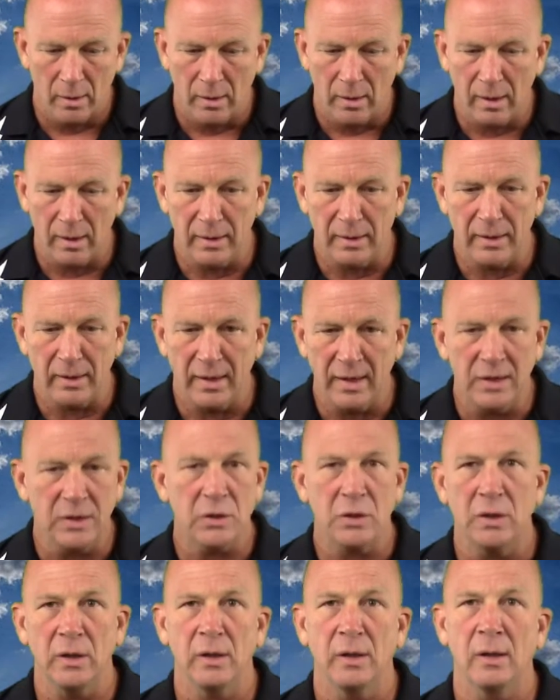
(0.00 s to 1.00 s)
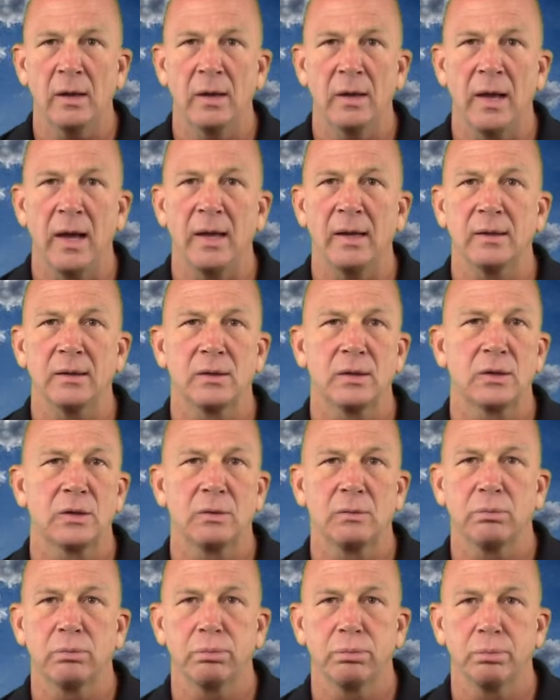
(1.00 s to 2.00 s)
in the kitchen,
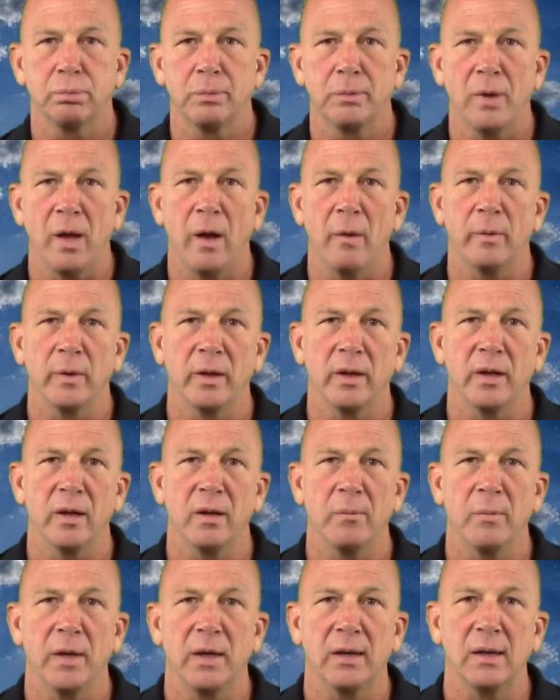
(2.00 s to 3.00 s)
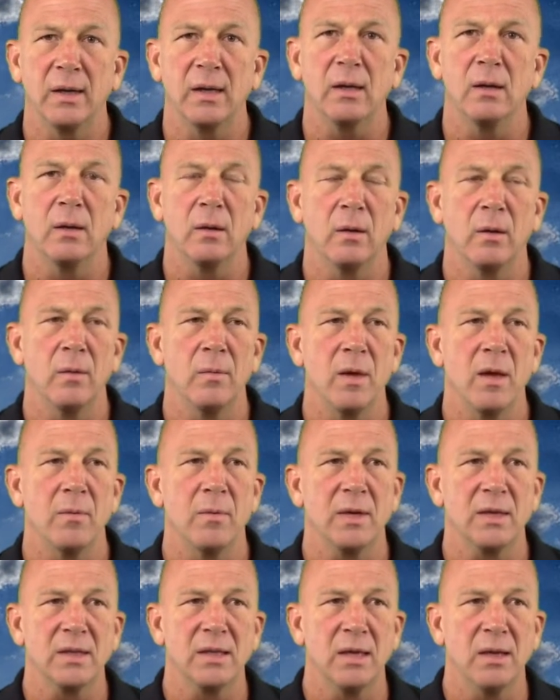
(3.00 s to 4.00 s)
that's not really a big deal. Or
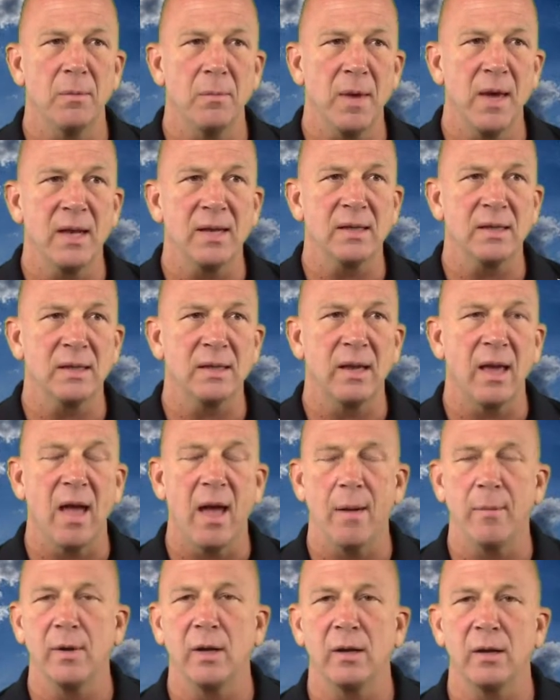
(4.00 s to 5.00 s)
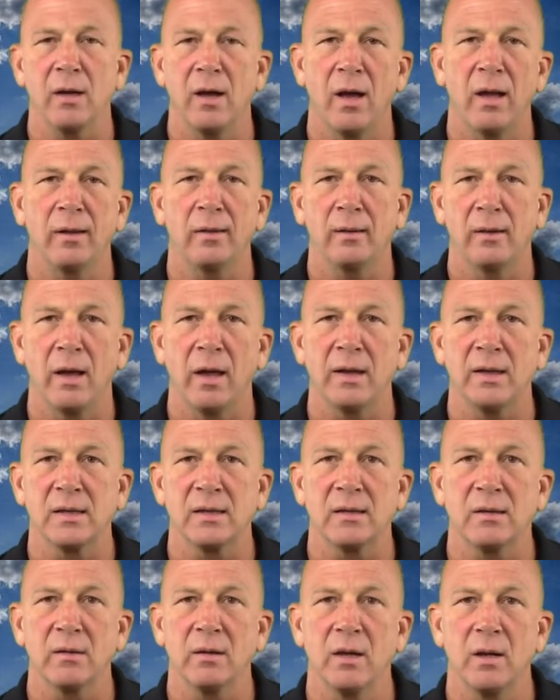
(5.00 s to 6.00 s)
maybe it's in the medicine cabinet, not, not
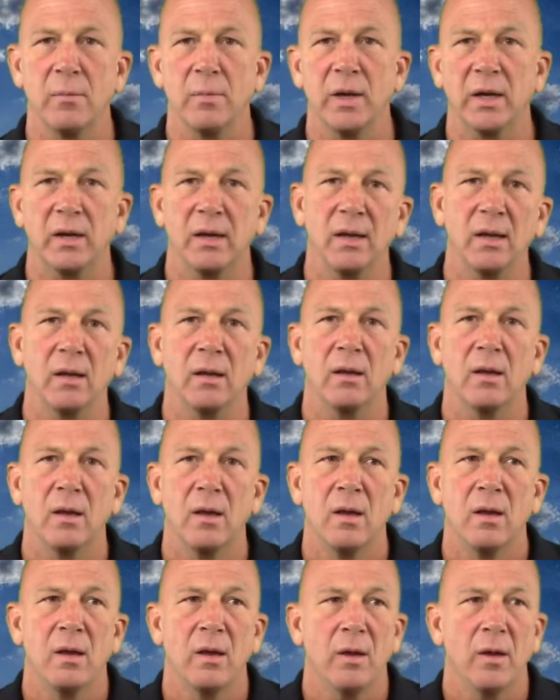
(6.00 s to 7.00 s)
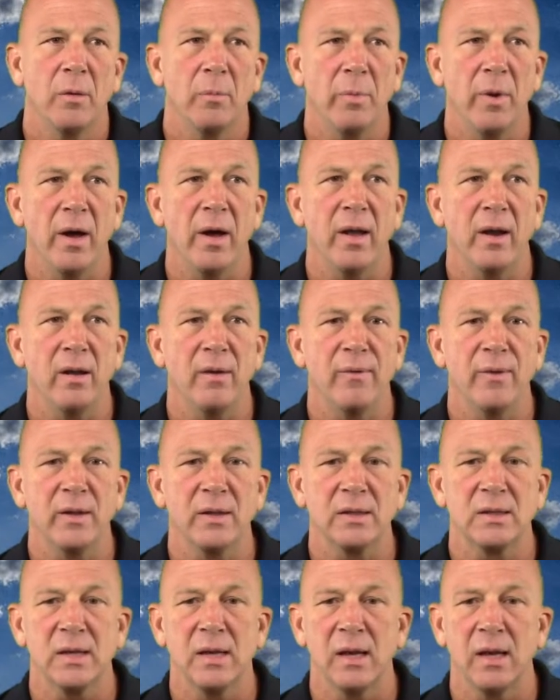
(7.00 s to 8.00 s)
necessarily a big deal. But if
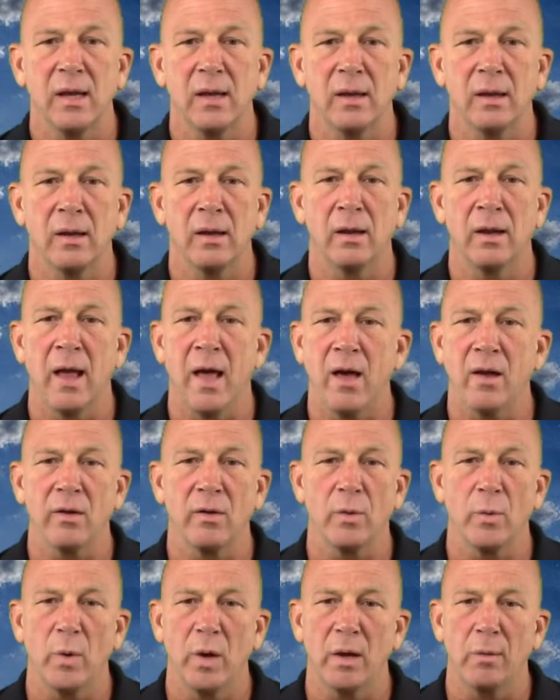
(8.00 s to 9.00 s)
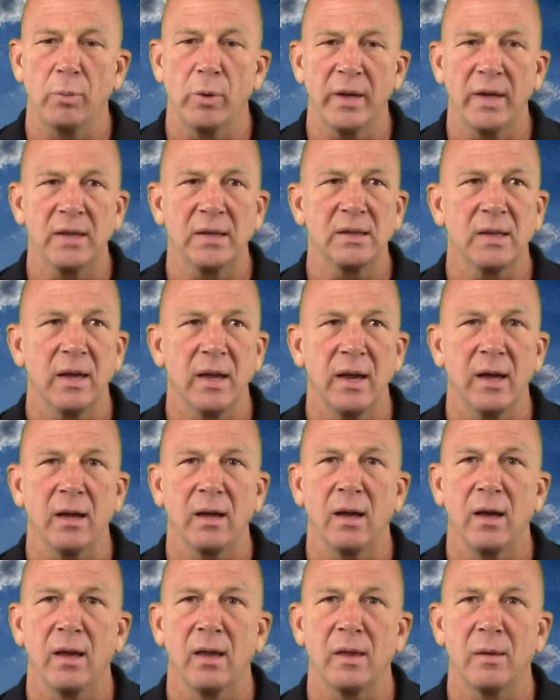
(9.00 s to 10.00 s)
it's in an out of the way place
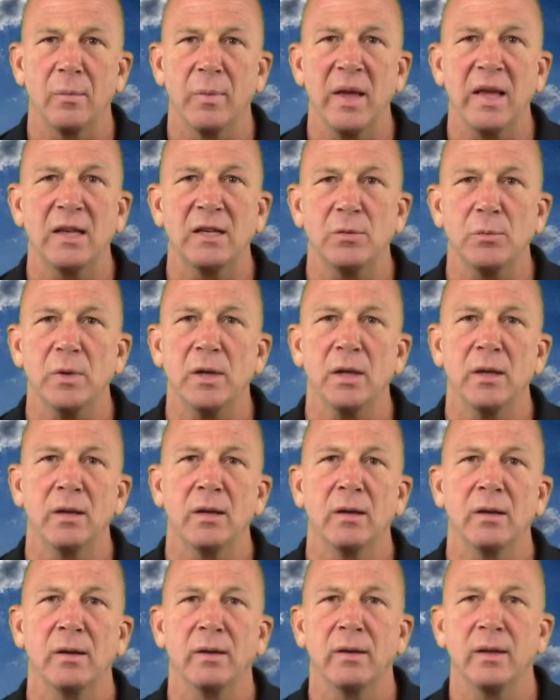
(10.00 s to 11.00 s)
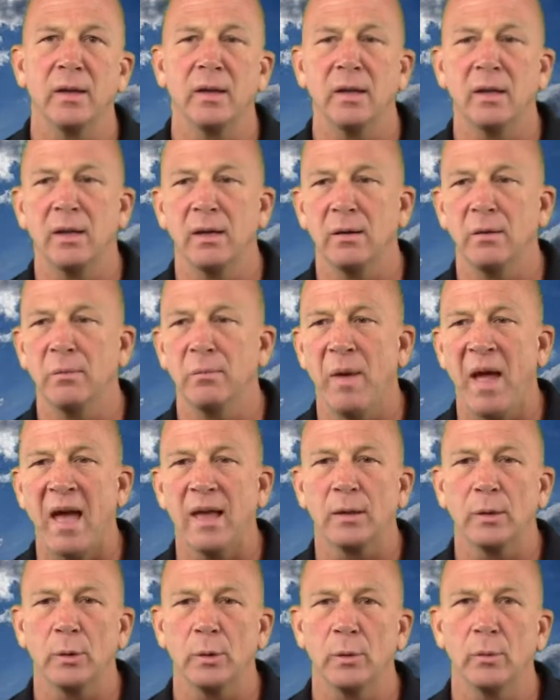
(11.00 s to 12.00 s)
like uh, the basement near the
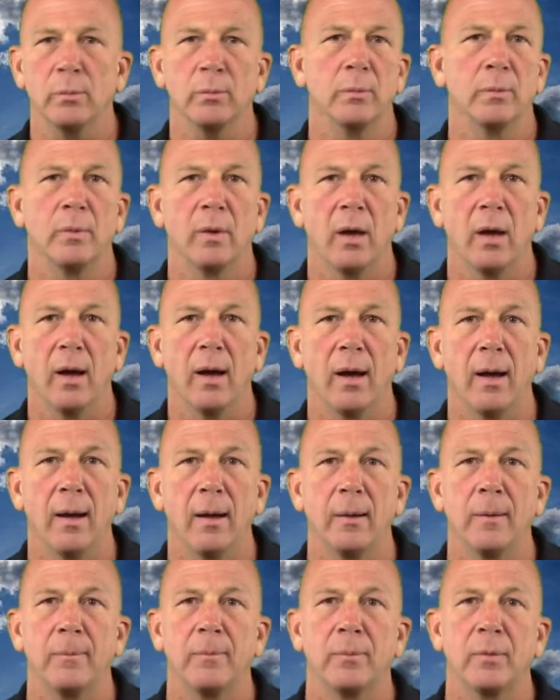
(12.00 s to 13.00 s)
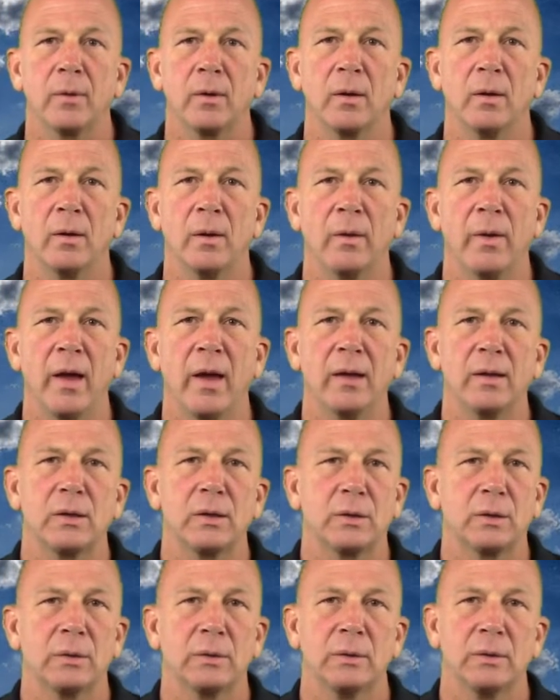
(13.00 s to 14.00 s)
bathroom, uh, you know, that,